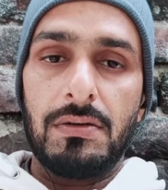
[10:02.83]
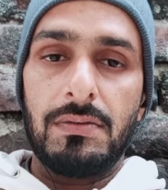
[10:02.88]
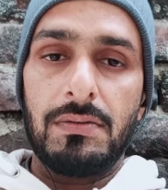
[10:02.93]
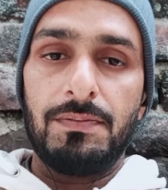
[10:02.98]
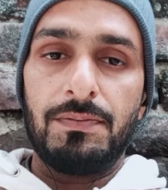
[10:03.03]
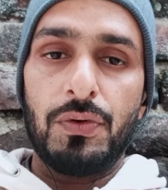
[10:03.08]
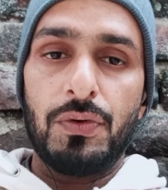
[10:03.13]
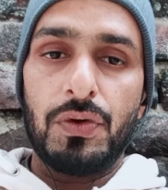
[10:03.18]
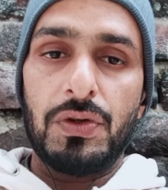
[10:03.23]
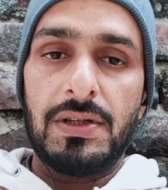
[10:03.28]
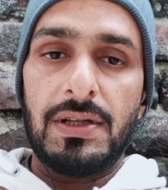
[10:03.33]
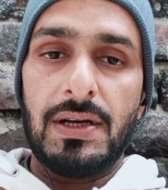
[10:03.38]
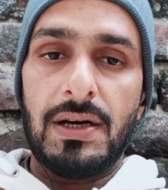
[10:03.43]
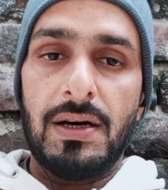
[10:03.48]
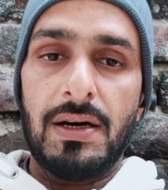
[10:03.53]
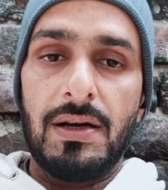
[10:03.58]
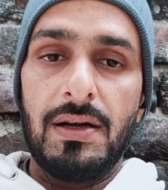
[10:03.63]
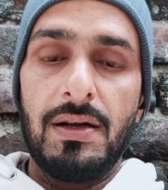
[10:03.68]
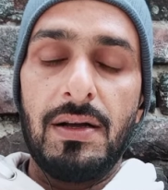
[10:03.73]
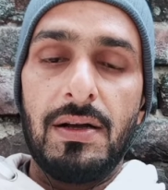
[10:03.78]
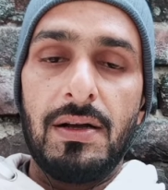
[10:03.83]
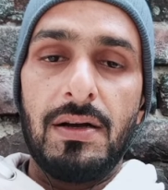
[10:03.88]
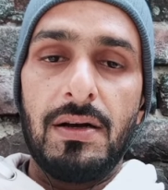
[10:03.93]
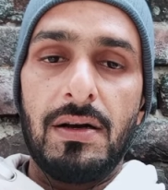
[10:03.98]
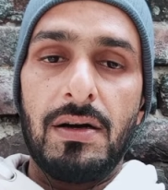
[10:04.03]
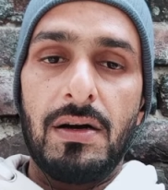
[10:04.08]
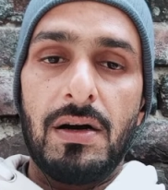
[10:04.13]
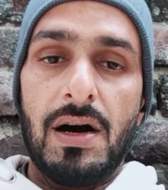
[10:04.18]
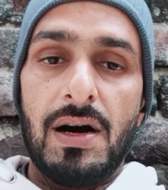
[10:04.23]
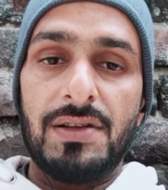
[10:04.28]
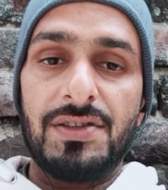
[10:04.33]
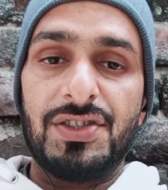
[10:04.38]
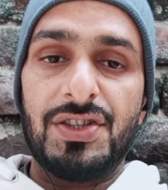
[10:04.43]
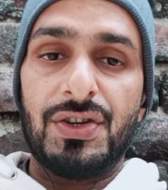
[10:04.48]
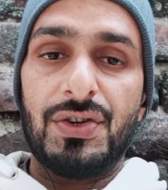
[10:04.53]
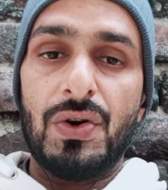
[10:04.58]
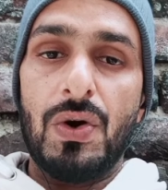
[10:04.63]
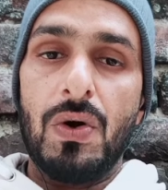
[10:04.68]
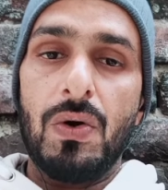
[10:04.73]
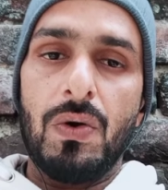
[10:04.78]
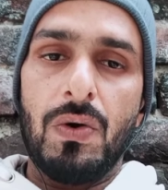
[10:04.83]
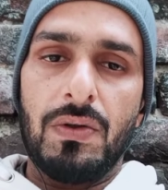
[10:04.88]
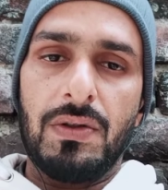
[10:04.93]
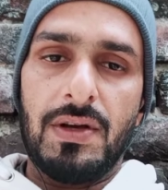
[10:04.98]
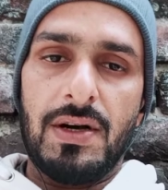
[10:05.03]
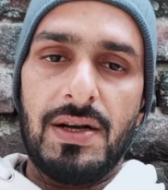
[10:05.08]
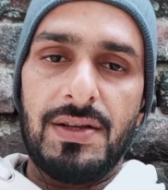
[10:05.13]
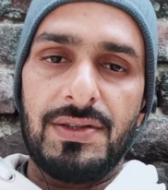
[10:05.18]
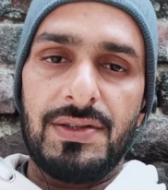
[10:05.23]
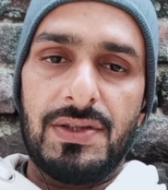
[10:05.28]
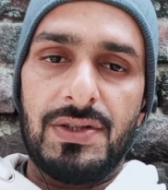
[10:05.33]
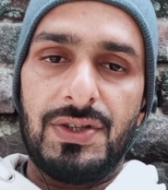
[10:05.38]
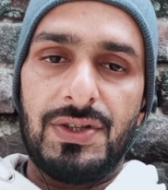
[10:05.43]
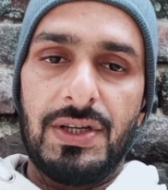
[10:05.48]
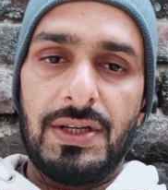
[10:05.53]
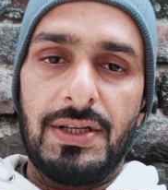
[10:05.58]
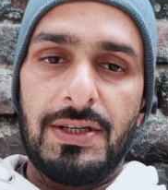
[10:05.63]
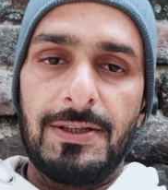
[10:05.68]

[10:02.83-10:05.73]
put the answer wrong on the answer sheet.